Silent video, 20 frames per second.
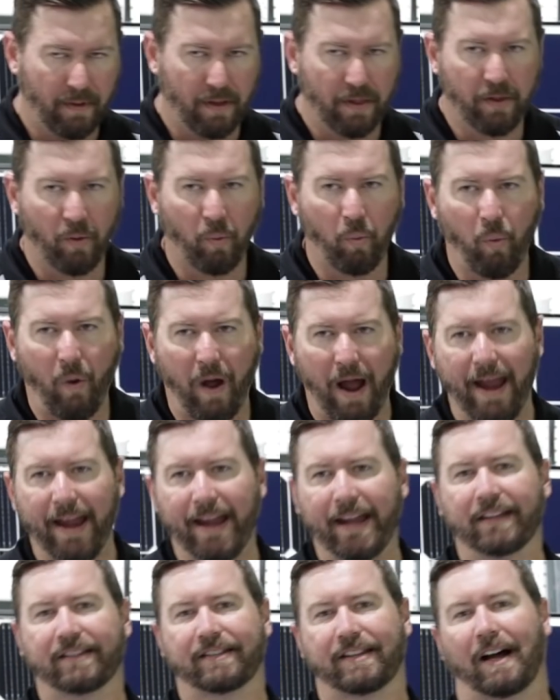The
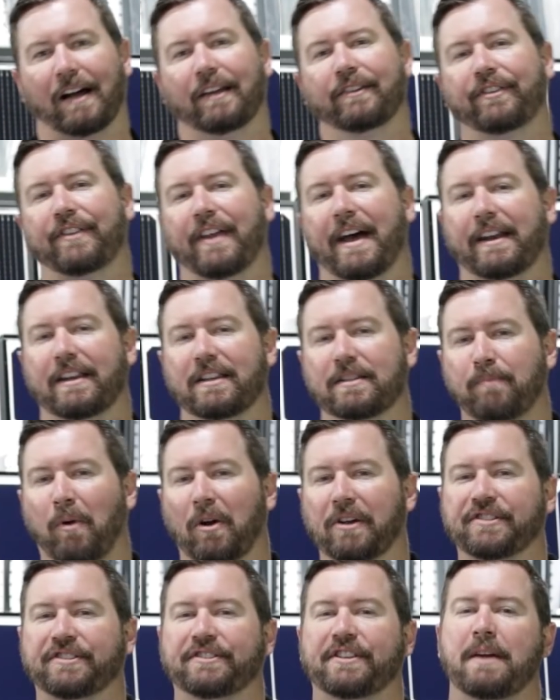way it does that is
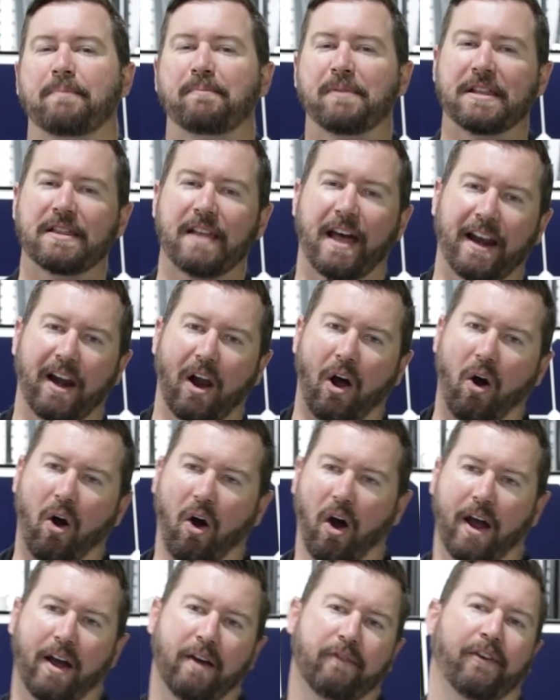by stepping that
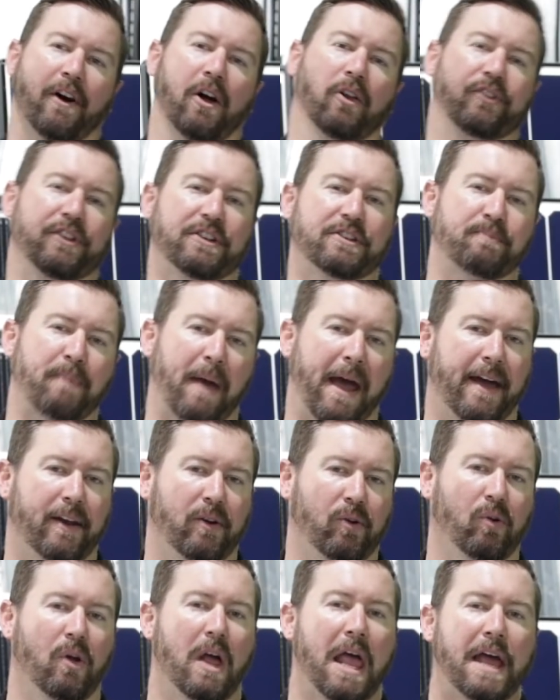higher voltage
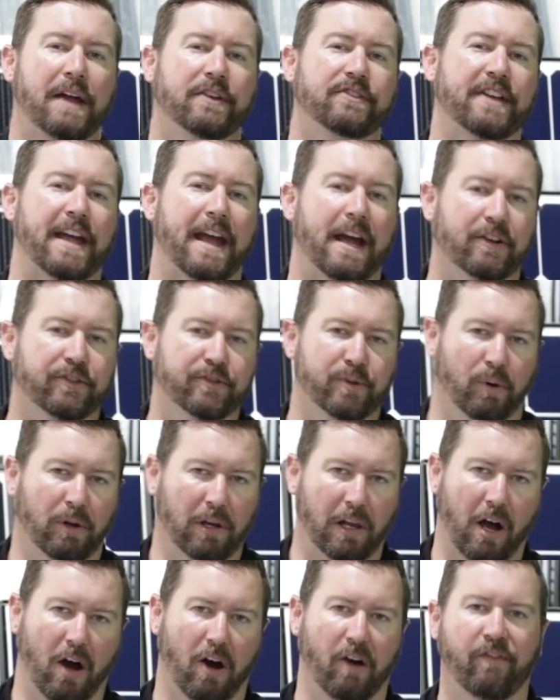panel down to a
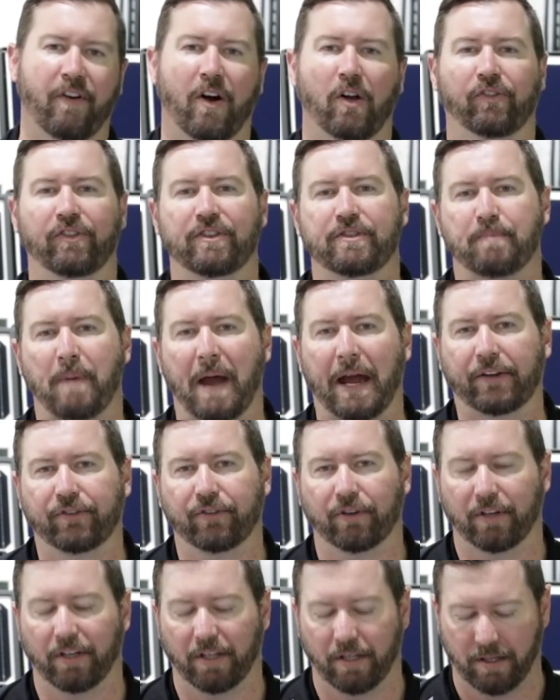lower voltage
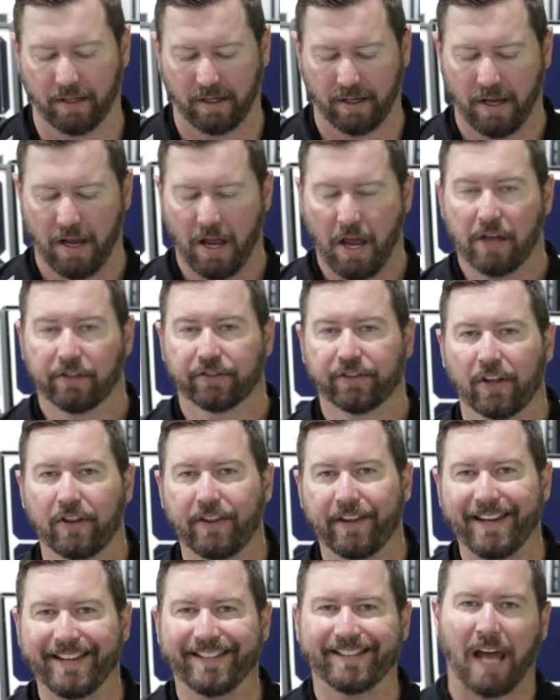battery. So
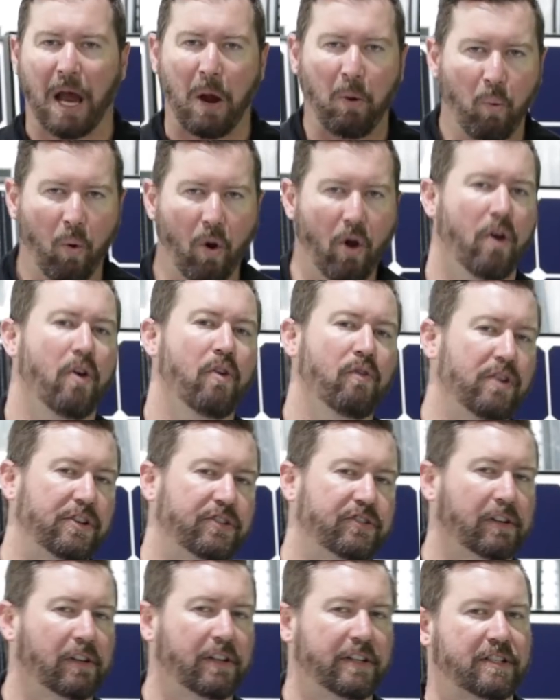these were
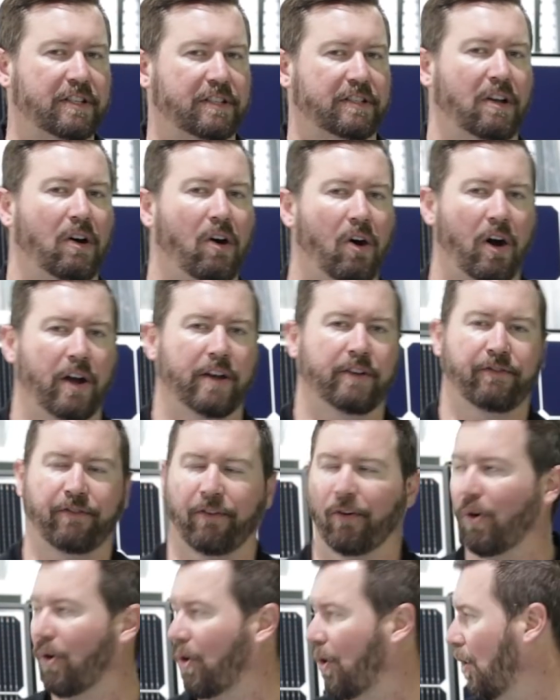originally designed
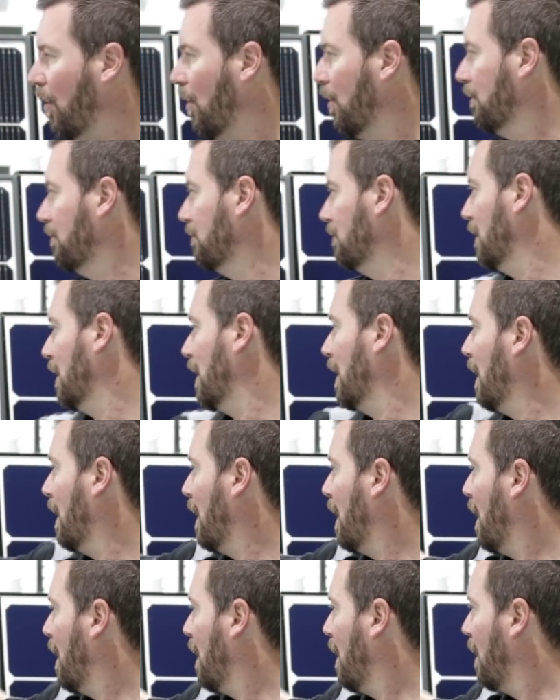for
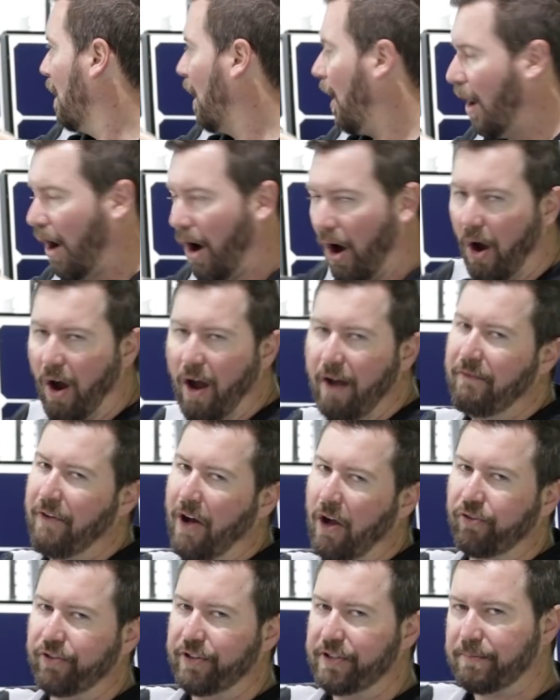higher
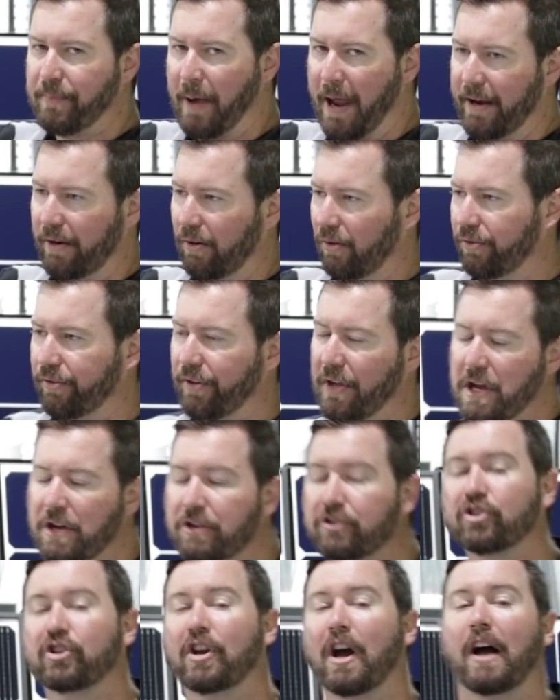voltage panels
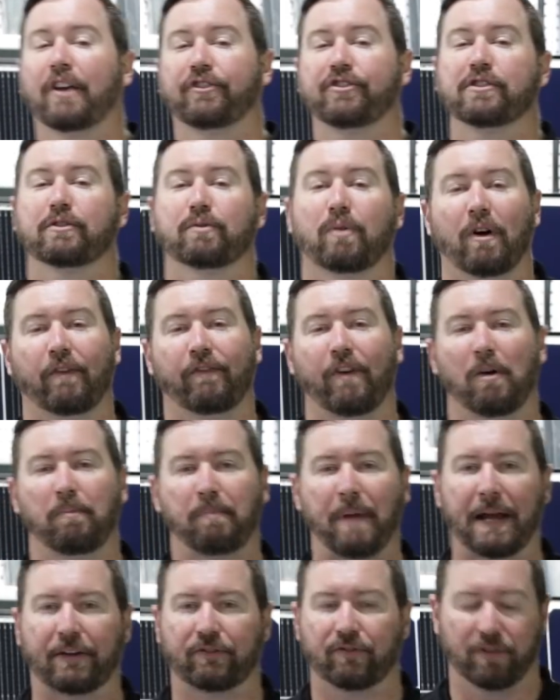charging 12 volt
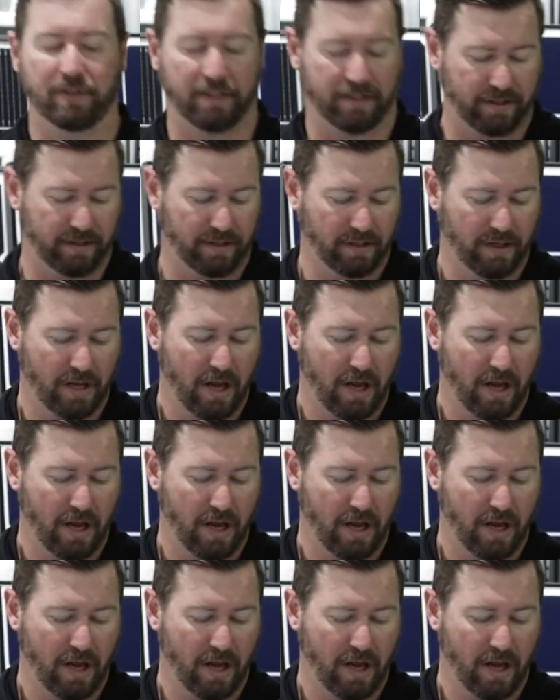batteries.